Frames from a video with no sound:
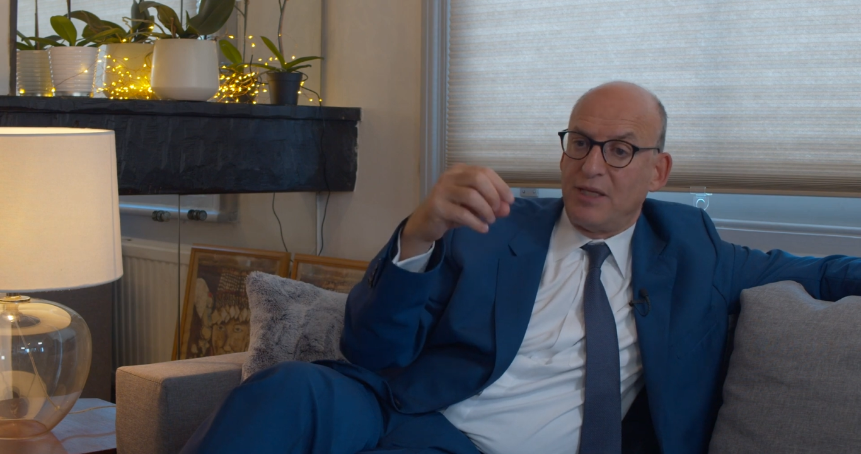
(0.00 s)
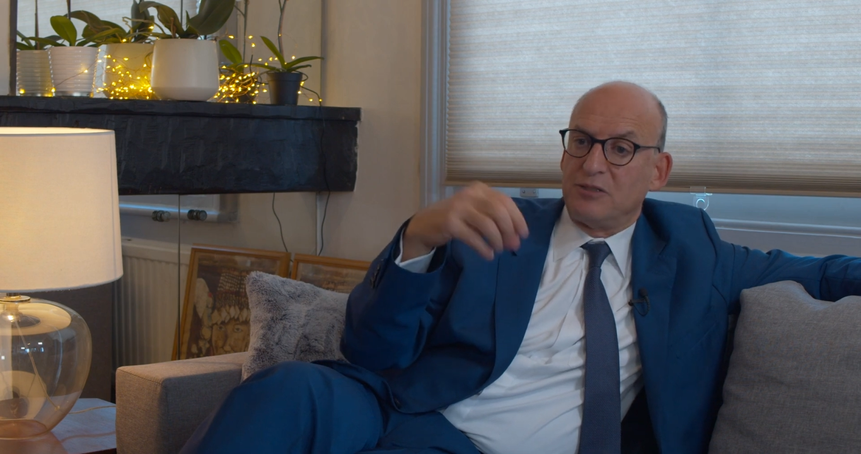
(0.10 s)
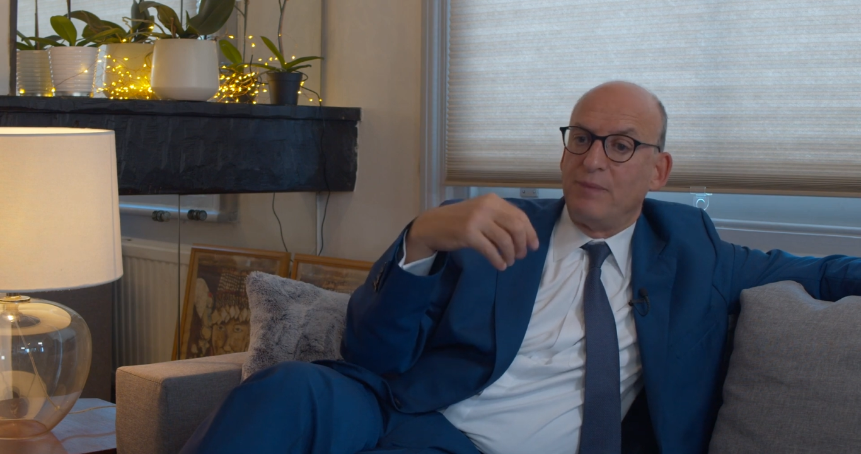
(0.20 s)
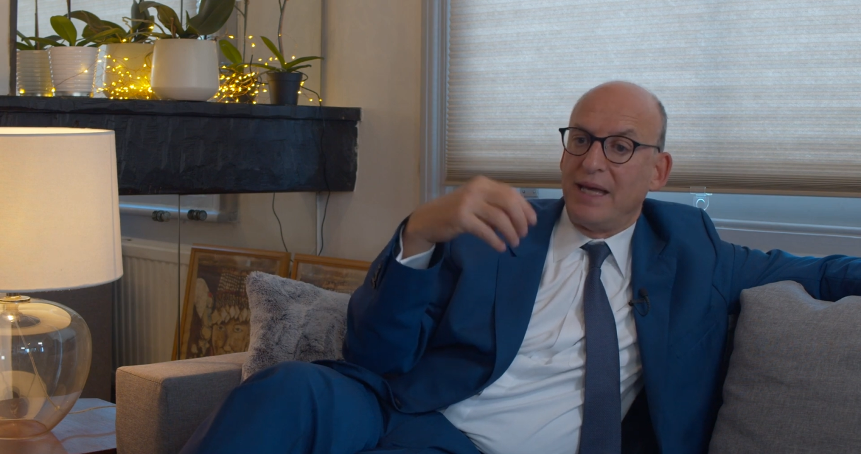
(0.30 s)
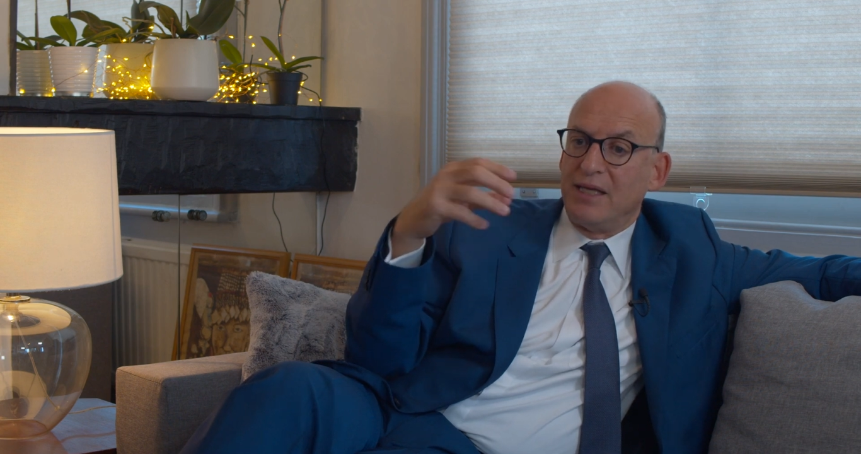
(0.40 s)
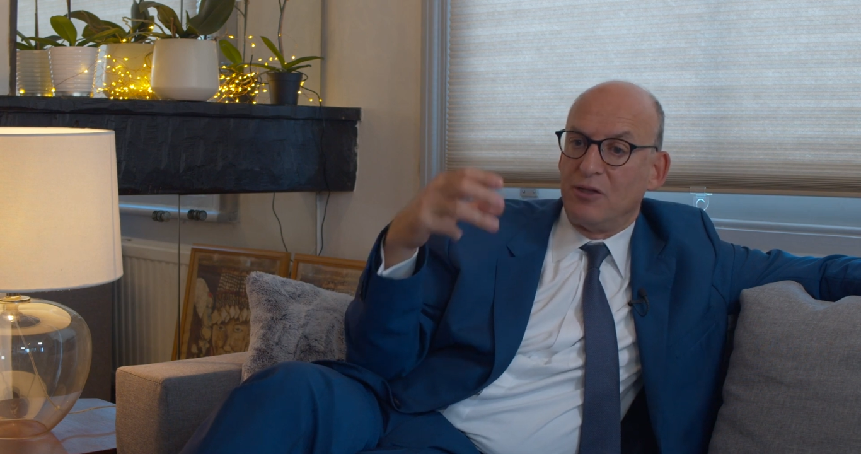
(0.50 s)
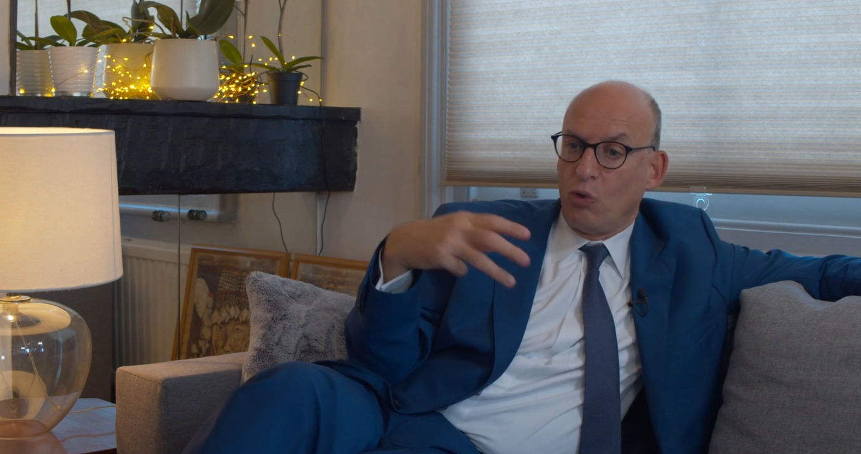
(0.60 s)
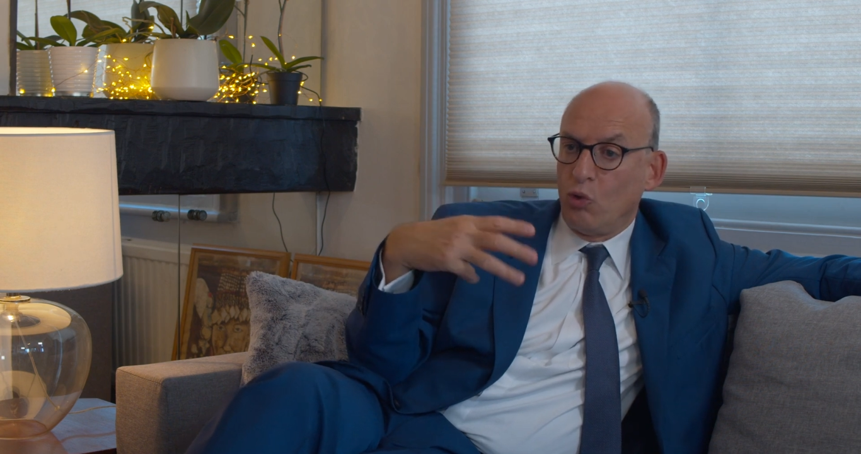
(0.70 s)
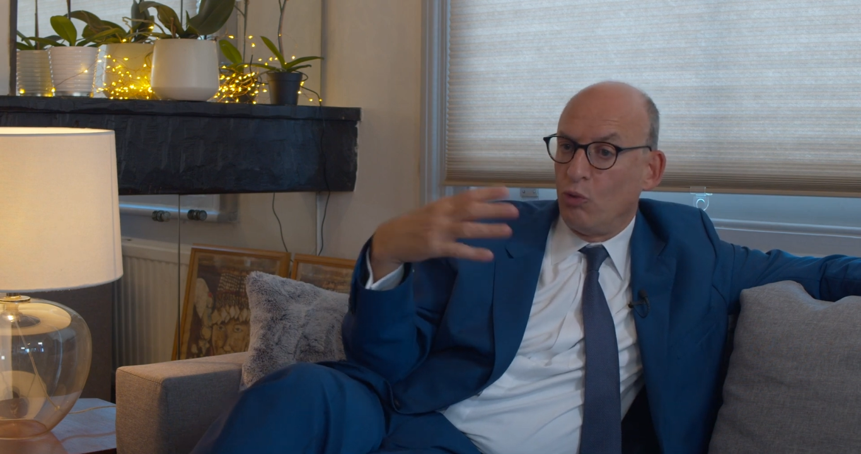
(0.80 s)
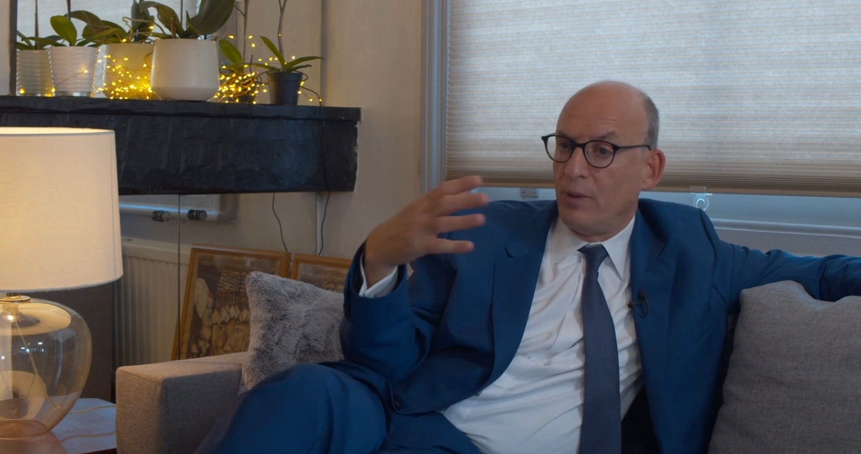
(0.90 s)
that's making the
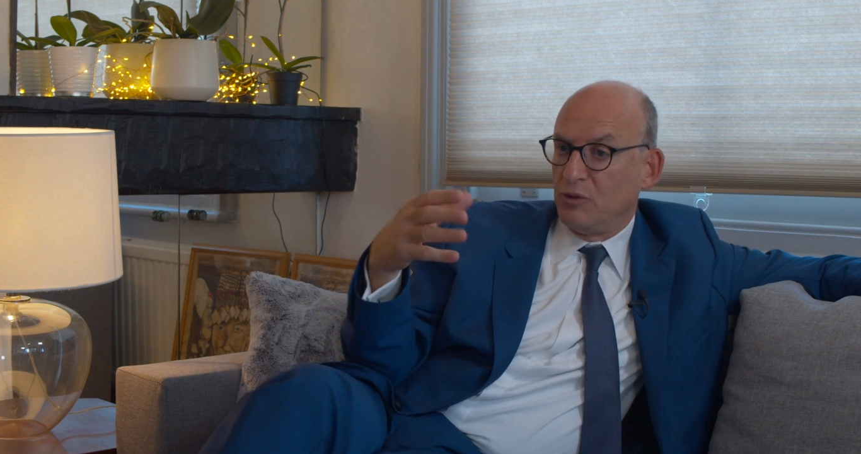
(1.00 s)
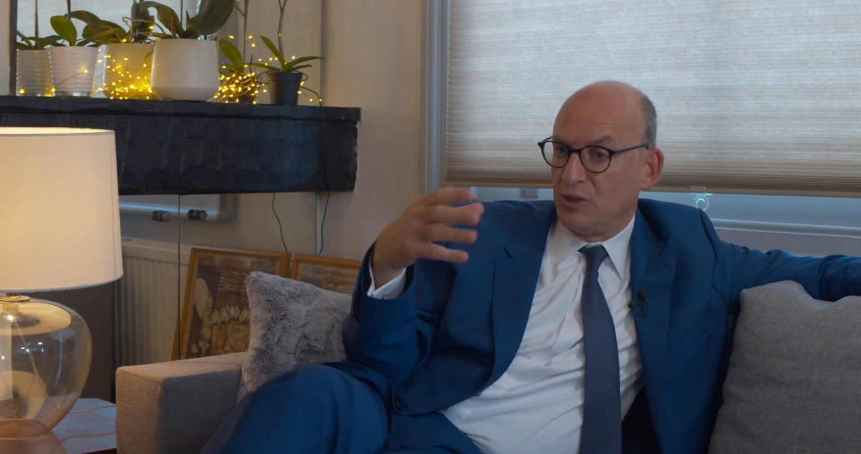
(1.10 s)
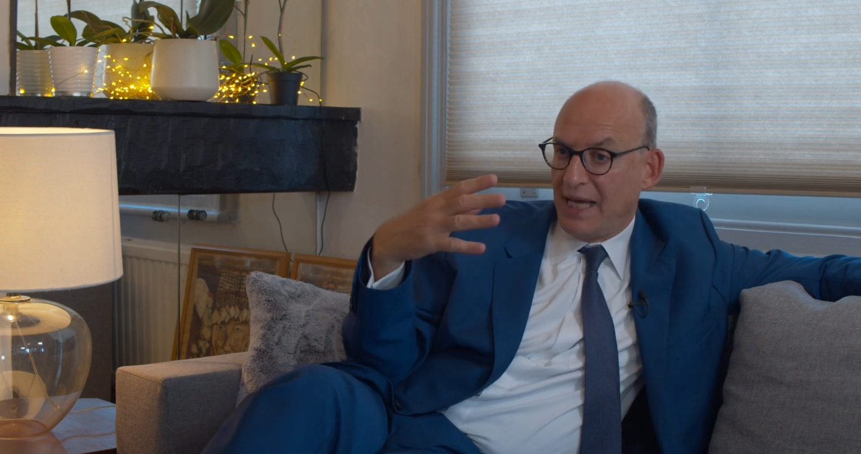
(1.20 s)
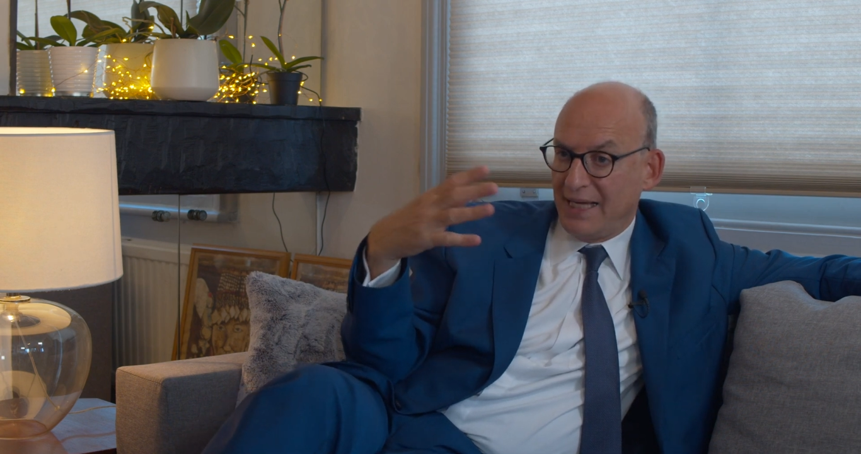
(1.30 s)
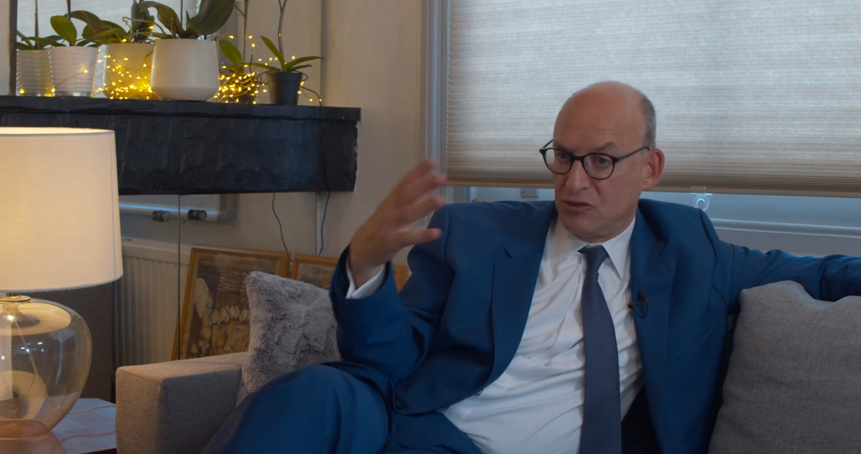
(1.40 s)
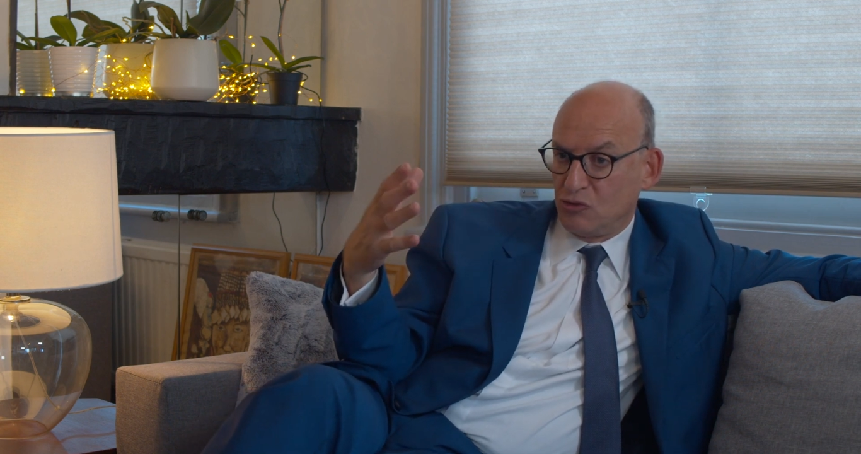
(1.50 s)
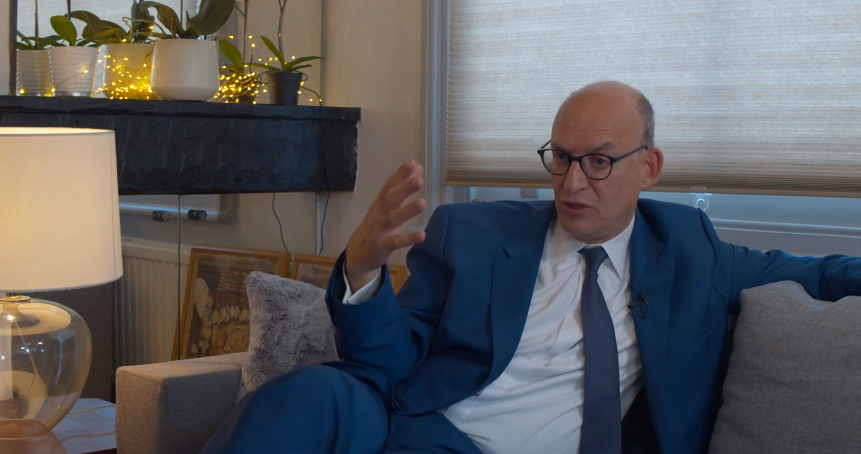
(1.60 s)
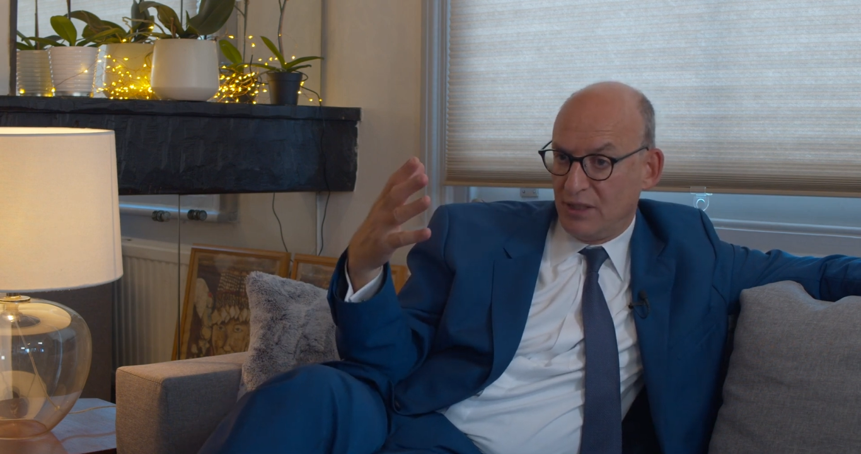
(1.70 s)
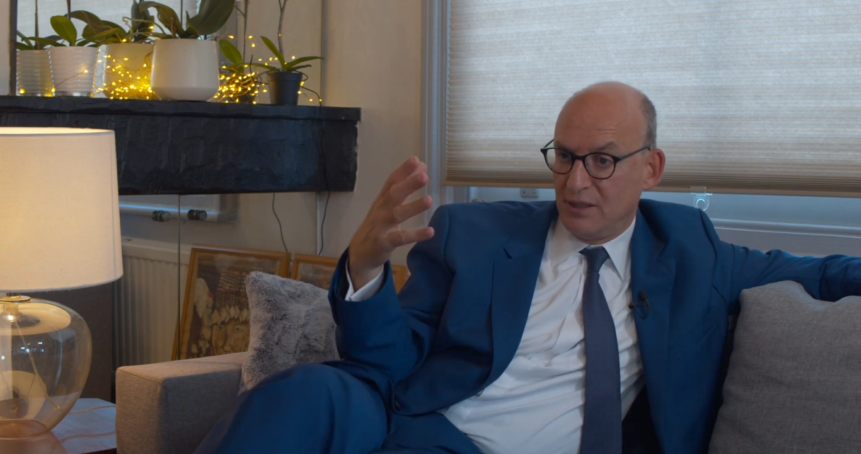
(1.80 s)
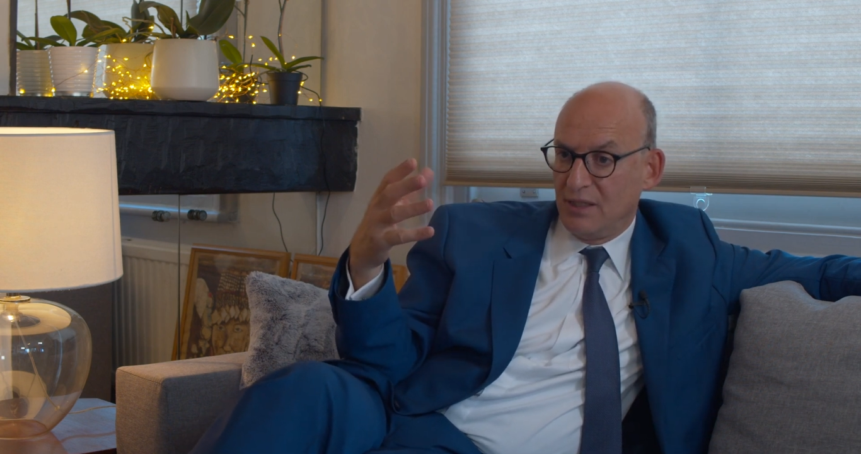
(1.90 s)
hormone
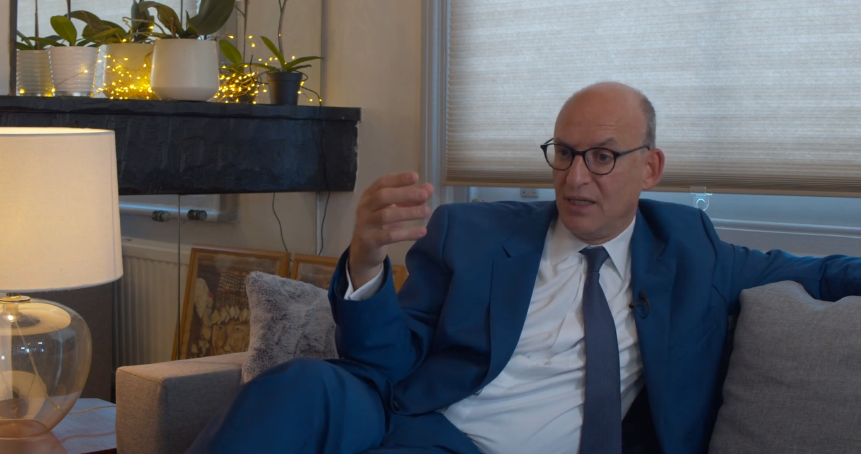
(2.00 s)
gastrin.